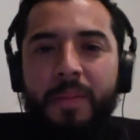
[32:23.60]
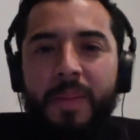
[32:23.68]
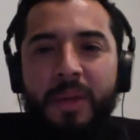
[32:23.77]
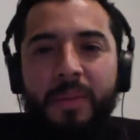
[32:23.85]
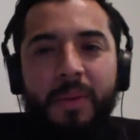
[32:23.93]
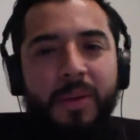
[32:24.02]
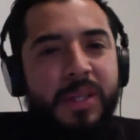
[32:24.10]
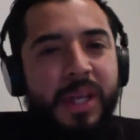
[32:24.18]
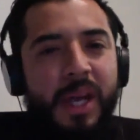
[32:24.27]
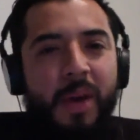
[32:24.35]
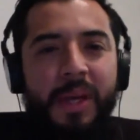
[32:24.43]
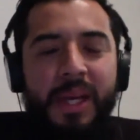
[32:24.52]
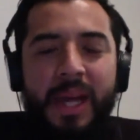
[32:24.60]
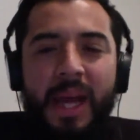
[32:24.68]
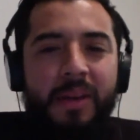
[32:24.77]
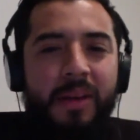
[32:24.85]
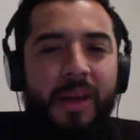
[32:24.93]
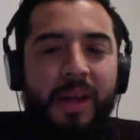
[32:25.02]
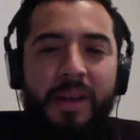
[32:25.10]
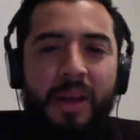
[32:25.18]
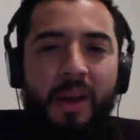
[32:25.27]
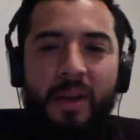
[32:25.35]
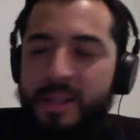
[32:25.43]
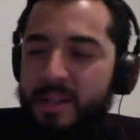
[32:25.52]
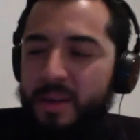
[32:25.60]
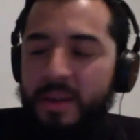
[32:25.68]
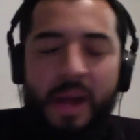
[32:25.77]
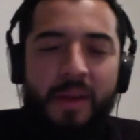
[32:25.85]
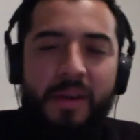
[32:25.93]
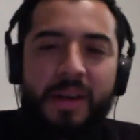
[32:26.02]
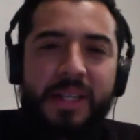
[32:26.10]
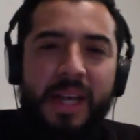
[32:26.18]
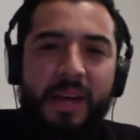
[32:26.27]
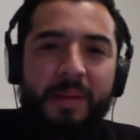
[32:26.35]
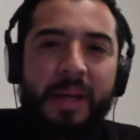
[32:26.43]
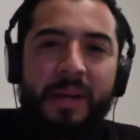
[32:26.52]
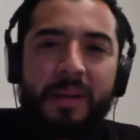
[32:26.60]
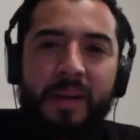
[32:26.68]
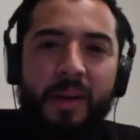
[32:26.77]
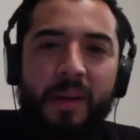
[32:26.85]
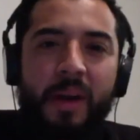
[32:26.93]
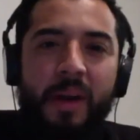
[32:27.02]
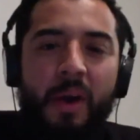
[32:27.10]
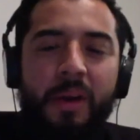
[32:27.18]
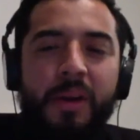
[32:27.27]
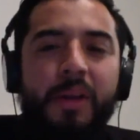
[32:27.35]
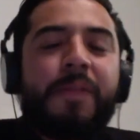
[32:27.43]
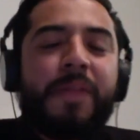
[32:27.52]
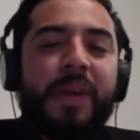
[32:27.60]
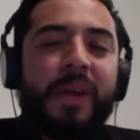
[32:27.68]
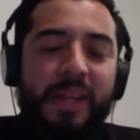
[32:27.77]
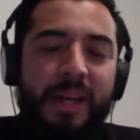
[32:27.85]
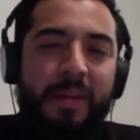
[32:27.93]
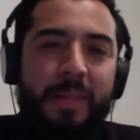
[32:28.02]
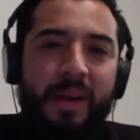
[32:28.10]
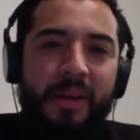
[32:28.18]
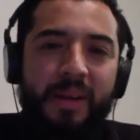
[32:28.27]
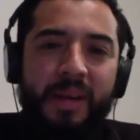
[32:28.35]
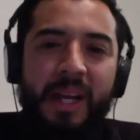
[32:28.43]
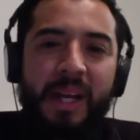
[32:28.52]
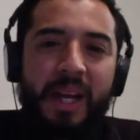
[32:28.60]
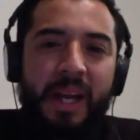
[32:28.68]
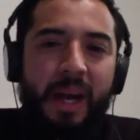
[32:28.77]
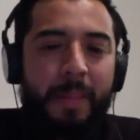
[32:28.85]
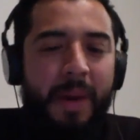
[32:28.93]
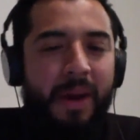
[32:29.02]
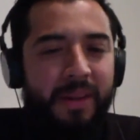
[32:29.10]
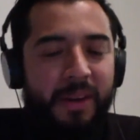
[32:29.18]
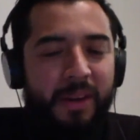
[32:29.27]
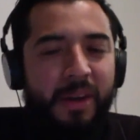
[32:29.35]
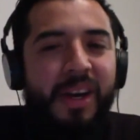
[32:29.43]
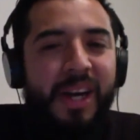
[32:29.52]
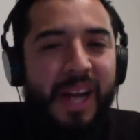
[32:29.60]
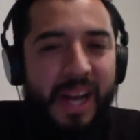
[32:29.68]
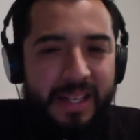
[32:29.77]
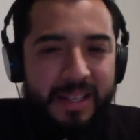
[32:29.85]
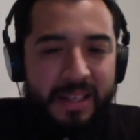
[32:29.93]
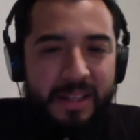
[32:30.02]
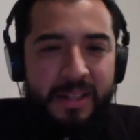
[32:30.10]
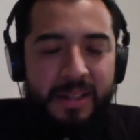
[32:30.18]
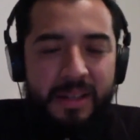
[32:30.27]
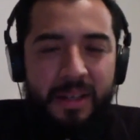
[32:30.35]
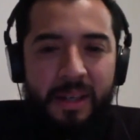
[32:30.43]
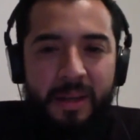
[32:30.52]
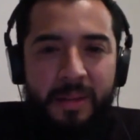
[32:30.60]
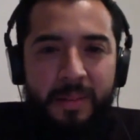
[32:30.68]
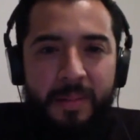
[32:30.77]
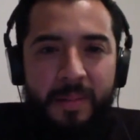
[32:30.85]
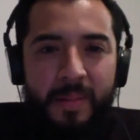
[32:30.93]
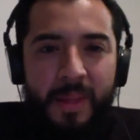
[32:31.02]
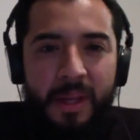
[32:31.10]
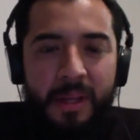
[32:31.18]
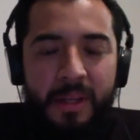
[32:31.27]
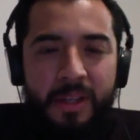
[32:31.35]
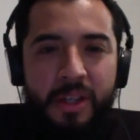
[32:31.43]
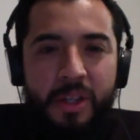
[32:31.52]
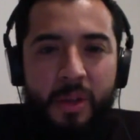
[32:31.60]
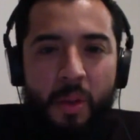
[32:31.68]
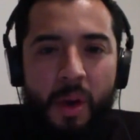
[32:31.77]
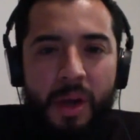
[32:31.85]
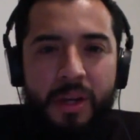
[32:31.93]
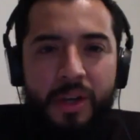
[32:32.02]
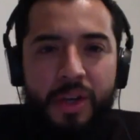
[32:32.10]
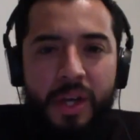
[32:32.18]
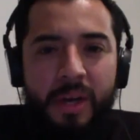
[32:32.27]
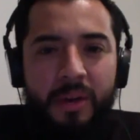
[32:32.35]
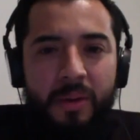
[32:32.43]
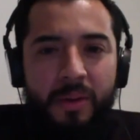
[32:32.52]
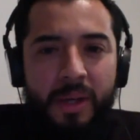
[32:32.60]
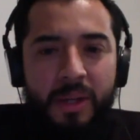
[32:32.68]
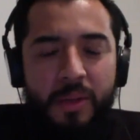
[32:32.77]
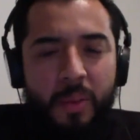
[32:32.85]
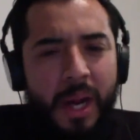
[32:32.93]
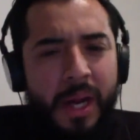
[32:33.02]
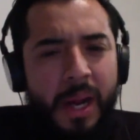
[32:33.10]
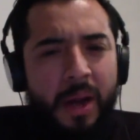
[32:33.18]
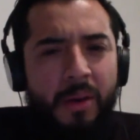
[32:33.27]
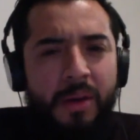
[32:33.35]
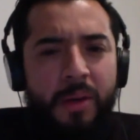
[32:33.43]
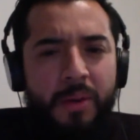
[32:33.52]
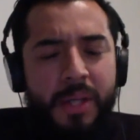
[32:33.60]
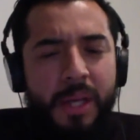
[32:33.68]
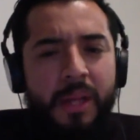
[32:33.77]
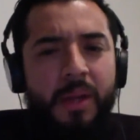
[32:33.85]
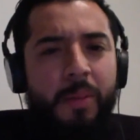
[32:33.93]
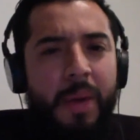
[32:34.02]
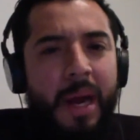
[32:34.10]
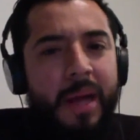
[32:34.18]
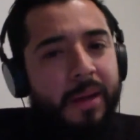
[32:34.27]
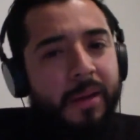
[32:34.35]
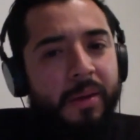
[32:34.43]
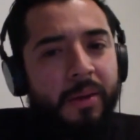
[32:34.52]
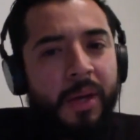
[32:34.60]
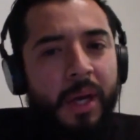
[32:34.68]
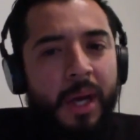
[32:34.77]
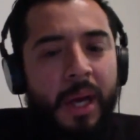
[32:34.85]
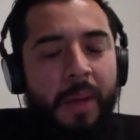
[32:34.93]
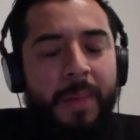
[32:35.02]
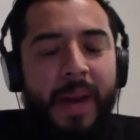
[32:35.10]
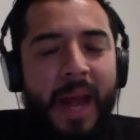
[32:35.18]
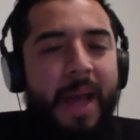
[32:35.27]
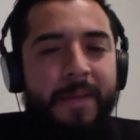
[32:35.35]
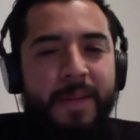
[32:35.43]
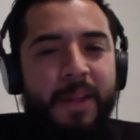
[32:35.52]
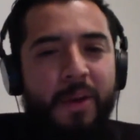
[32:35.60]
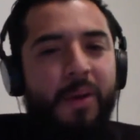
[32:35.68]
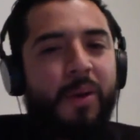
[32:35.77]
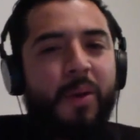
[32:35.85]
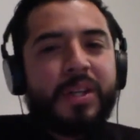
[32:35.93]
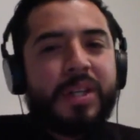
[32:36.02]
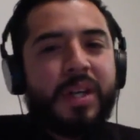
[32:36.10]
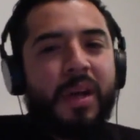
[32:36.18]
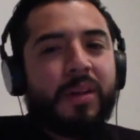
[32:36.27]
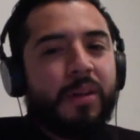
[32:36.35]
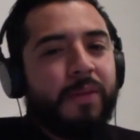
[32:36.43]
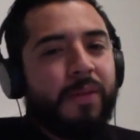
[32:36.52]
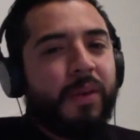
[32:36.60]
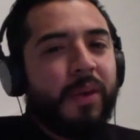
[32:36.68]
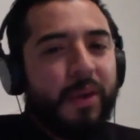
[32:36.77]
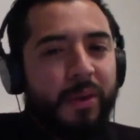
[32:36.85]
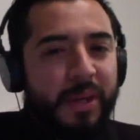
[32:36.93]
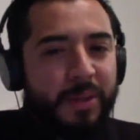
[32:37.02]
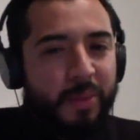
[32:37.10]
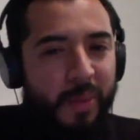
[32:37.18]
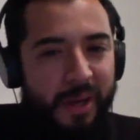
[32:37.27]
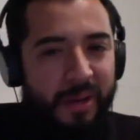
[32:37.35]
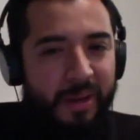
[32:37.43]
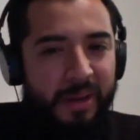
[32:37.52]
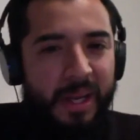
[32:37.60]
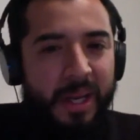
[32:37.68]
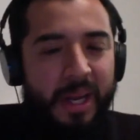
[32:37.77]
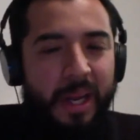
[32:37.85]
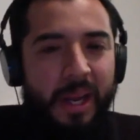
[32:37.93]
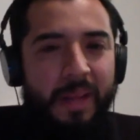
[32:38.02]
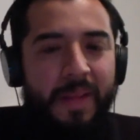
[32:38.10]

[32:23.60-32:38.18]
we'll see how we can handle that RSL counterattack, man. How are you feeling about your guys's just squad in general? Because right now you were saying they're brand new, but I have to throw a question out there for you as well, and